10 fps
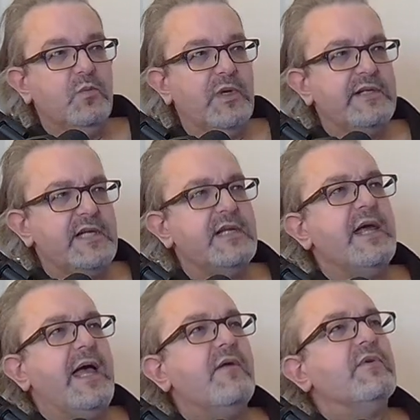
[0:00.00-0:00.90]
We did
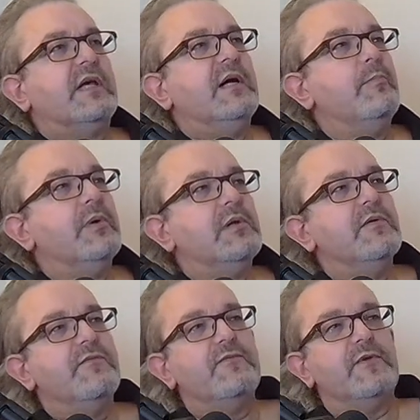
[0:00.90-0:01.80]
have a couple
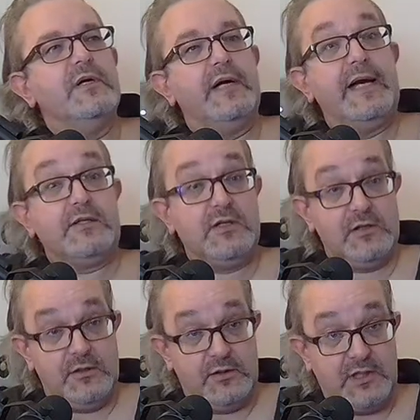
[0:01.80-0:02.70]
of
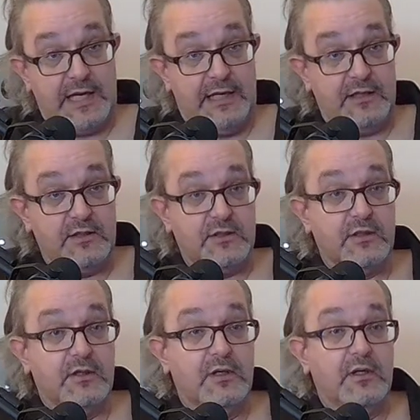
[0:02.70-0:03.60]
accidents at
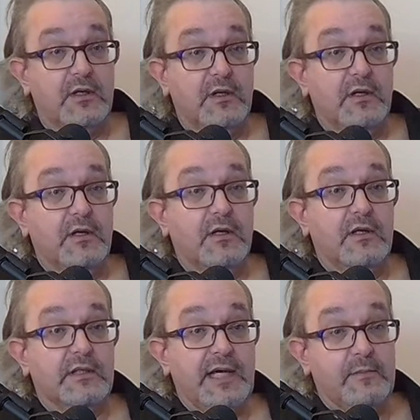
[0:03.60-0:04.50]

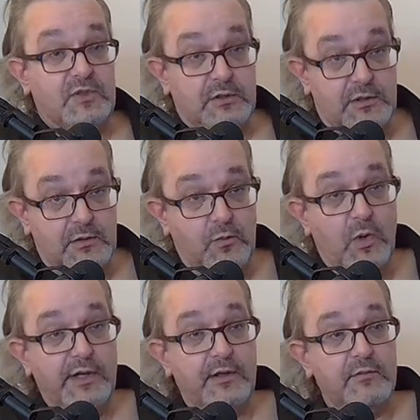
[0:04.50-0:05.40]
Gamston,
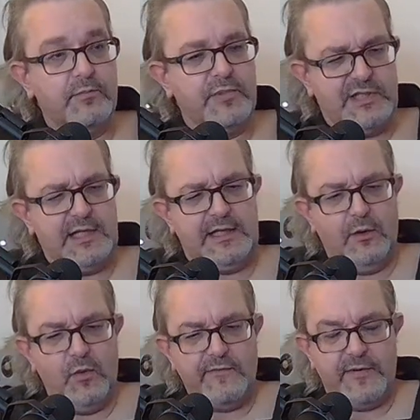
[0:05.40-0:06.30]
one particularly
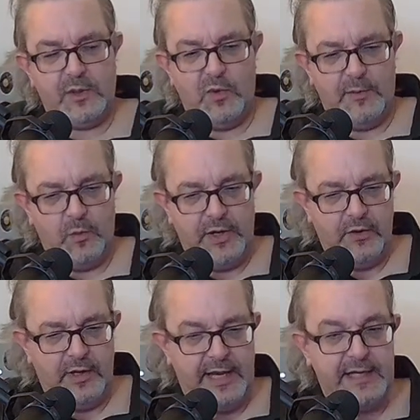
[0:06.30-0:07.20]
horrific one
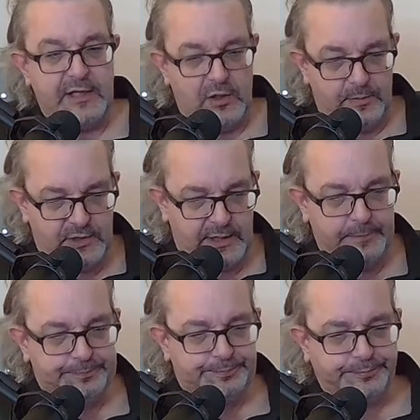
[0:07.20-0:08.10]
where a helicopter
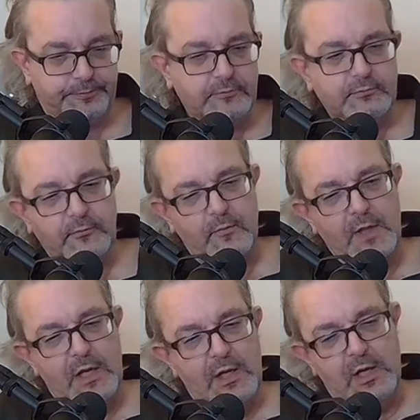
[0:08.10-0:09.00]

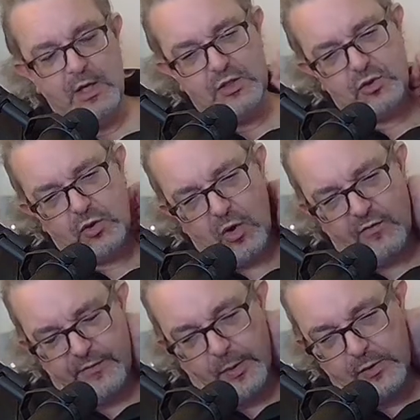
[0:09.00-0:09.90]
took
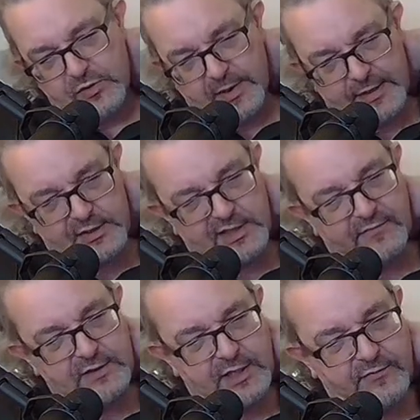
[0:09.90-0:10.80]
off, and when it was about
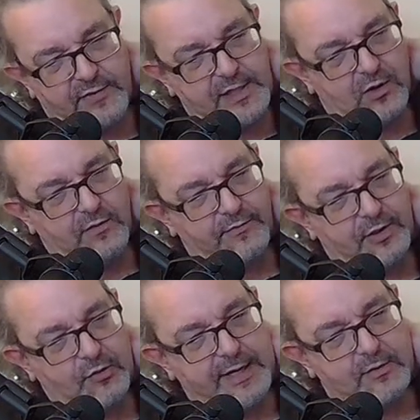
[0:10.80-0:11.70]
70 feet off the
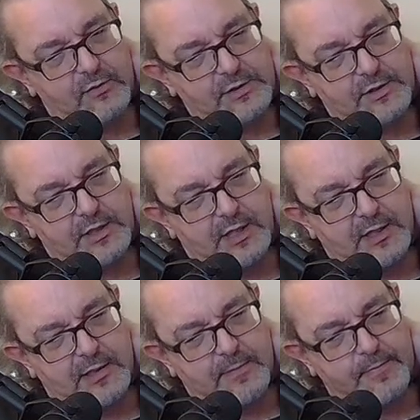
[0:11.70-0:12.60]
ground,
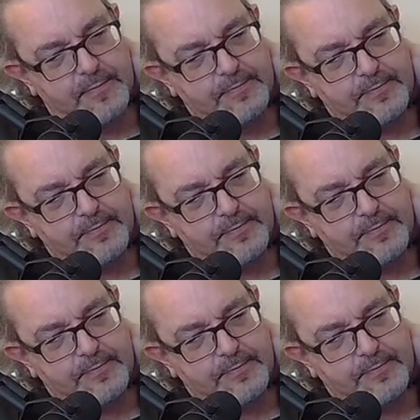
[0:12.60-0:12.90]
the